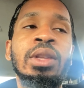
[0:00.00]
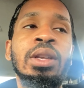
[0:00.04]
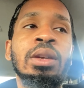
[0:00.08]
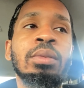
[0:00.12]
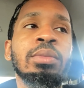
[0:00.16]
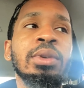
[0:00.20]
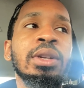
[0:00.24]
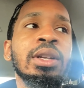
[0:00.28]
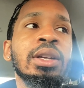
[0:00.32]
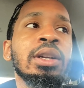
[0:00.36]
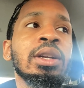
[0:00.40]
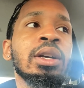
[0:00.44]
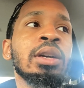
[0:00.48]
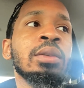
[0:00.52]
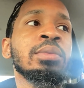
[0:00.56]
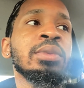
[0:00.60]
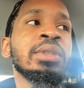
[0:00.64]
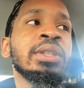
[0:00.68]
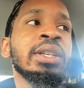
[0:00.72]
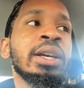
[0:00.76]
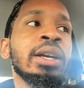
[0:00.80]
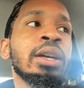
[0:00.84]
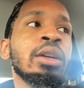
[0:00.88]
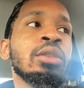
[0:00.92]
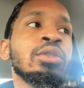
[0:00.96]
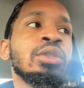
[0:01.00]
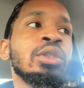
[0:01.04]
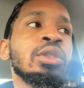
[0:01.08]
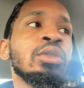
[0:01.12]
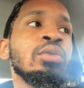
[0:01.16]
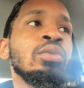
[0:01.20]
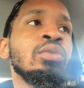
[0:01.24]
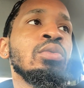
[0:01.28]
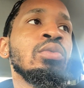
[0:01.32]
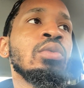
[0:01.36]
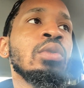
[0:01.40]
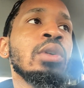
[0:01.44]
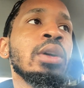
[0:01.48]
But it comes down
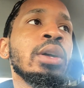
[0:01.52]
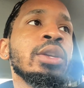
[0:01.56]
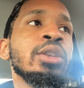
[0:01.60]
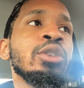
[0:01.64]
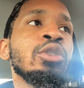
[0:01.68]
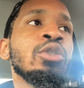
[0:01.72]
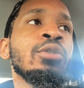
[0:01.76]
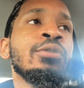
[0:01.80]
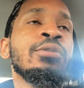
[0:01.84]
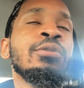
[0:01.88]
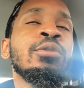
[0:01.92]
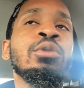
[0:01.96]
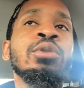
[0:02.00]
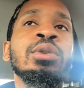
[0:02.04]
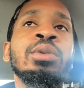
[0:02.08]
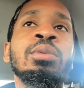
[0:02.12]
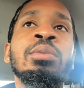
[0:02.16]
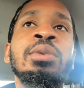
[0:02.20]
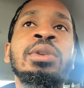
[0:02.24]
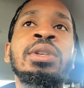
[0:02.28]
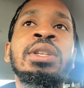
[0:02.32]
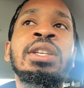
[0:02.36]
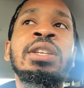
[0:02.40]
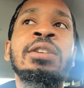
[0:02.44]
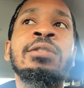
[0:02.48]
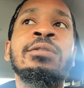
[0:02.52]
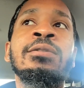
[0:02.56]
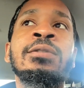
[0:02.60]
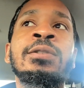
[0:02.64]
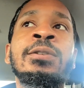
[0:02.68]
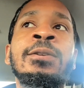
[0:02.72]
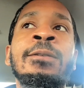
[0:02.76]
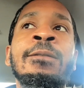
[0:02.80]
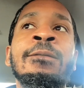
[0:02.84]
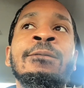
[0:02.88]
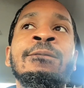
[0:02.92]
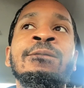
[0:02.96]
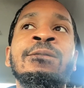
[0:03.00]
to your full belief.
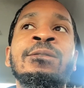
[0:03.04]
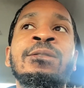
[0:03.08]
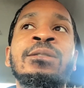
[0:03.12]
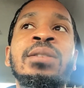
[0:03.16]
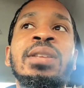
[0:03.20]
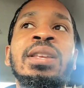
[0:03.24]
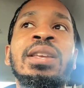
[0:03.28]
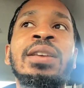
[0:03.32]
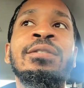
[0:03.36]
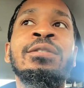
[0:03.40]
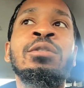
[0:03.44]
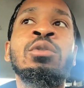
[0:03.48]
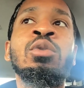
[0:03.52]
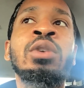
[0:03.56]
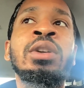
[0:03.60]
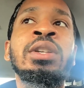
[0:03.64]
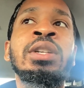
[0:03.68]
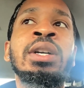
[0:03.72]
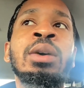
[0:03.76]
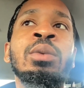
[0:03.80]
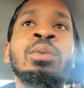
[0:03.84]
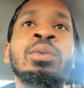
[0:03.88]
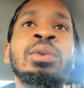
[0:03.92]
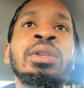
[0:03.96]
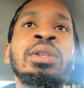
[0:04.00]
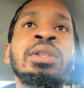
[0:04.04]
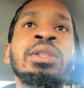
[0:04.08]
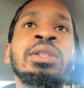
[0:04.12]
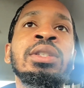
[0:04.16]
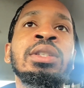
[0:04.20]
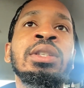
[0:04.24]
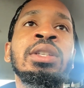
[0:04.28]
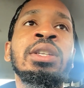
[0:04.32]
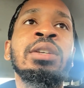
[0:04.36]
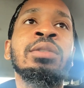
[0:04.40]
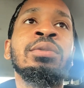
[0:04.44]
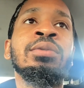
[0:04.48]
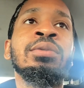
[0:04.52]
If you are not willing to
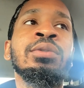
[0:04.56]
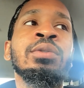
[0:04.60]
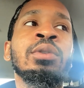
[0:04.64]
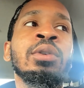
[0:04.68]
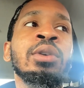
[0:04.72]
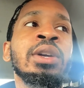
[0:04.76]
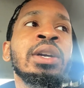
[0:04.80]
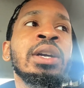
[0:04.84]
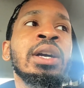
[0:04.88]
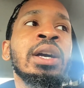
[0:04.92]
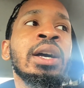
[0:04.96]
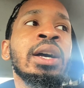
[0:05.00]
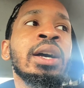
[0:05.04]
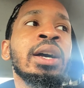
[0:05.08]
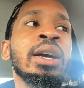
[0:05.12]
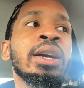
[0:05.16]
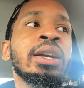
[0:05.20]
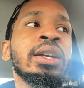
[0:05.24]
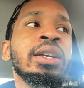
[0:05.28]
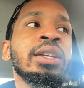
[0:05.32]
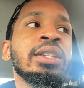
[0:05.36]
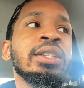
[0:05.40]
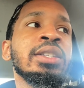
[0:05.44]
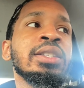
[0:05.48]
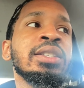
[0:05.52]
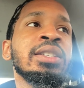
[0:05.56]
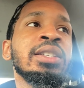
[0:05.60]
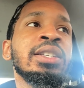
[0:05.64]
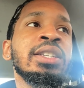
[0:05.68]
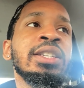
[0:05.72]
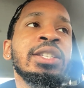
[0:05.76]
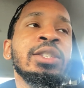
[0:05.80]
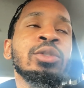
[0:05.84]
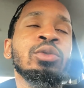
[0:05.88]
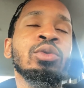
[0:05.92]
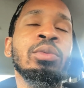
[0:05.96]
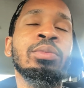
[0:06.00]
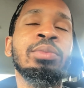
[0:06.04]
live for God in a
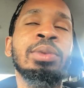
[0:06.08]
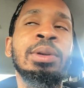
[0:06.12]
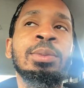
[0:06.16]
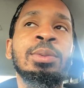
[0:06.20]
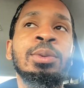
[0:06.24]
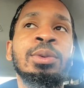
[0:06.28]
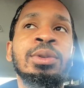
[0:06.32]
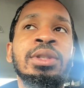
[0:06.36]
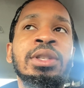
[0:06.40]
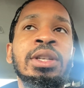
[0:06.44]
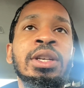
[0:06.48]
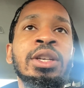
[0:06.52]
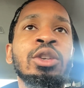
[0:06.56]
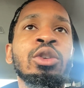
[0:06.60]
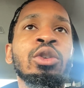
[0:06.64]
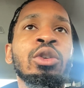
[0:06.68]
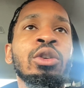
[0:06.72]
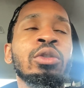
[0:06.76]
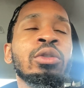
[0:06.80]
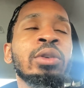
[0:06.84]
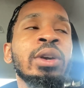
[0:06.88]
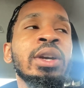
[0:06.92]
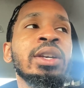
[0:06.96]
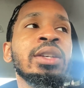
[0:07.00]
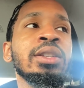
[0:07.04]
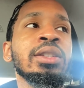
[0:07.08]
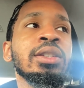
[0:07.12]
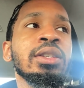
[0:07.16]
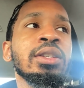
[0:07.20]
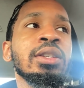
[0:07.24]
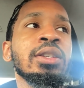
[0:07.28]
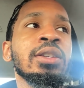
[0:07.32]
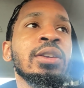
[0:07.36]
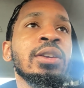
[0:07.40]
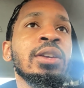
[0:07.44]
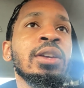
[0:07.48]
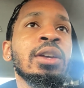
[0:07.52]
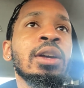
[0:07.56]
season where people say you're crazy,
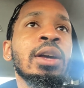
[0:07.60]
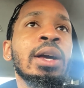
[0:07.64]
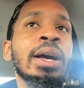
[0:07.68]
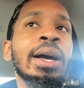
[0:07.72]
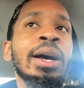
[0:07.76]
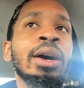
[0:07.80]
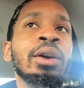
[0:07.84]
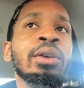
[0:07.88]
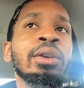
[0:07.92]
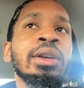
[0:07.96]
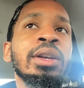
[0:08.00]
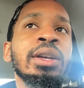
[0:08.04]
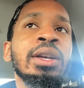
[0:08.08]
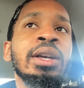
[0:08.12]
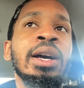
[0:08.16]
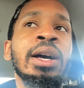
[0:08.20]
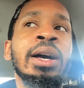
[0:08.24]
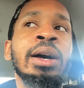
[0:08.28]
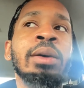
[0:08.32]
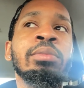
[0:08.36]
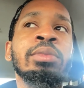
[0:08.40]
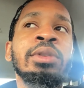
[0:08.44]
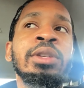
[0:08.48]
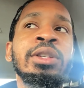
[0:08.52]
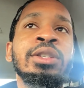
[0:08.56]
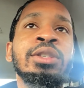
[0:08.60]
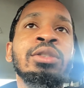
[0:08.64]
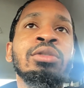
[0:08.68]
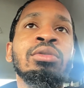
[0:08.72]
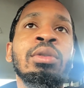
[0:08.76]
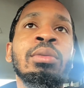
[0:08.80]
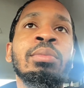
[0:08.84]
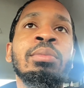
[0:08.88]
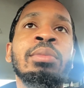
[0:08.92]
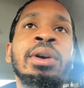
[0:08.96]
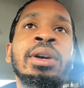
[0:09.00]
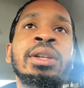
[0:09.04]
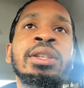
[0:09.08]
how could God bless you
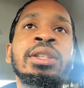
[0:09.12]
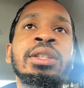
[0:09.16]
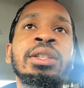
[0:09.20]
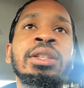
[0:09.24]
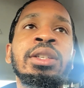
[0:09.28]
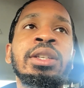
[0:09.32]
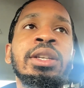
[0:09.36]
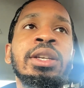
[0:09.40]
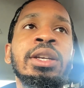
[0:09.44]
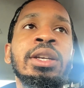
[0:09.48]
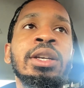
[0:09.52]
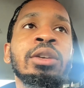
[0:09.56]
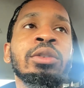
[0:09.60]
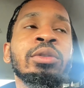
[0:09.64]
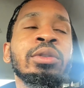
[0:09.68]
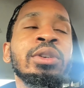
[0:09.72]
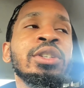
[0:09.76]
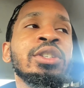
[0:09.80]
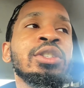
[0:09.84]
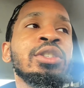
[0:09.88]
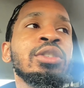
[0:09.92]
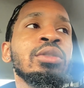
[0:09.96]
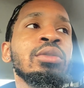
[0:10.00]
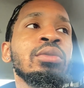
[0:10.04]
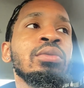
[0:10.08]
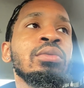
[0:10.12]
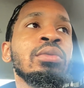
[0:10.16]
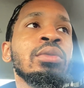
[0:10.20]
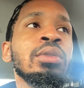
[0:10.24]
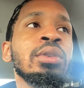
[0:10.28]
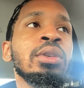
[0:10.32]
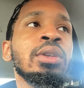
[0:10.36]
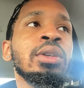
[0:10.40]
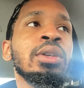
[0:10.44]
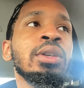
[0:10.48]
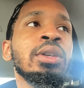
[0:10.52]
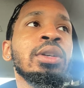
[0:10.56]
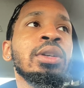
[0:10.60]
abundantly and increase you
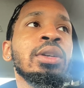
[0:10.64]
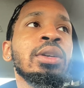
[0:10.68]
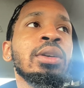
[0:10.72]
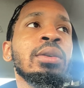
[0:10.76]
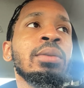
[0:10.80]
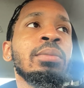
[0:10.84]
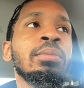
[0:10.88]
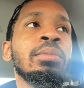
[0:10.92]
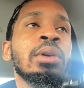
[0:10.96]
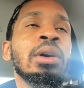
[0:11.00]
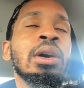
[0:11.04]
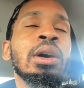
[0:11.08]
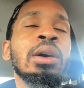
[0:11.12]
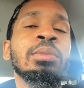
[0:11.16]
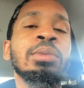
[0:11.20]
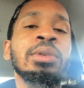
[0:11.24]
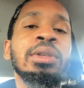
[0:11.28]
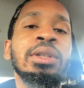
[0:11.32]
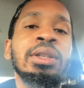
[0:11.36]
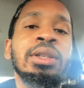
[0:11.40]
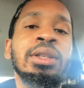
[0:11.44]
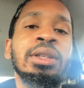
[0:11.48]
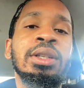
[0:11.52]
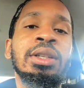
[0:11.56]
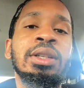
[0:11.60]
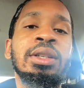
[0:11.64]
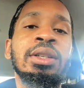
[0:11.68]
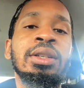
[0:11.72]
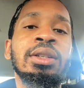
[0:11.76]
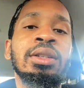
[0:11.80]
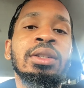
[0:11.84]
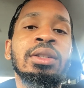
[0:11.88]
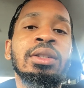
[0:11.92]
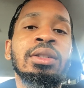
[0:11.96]
publicly